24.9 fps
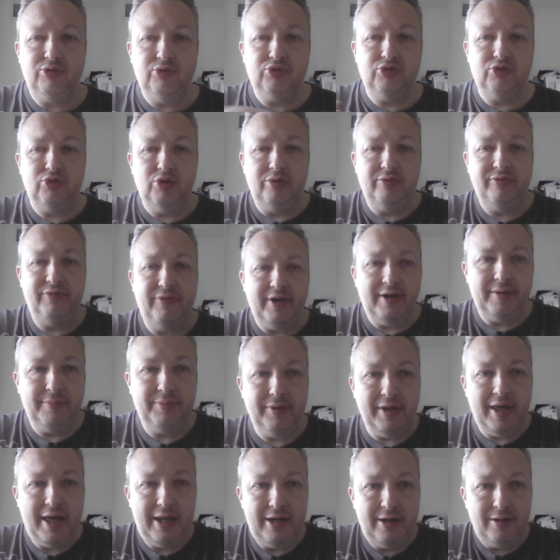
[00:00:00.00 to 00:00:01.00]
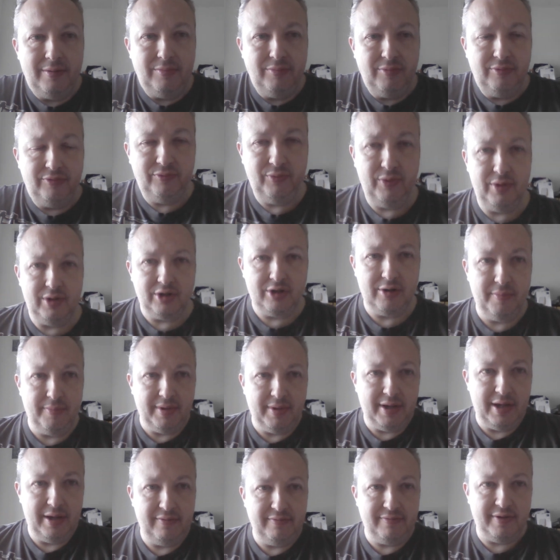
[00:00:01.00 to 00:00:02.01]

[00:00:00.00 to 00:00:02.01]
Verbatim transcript: certified platinum when you combine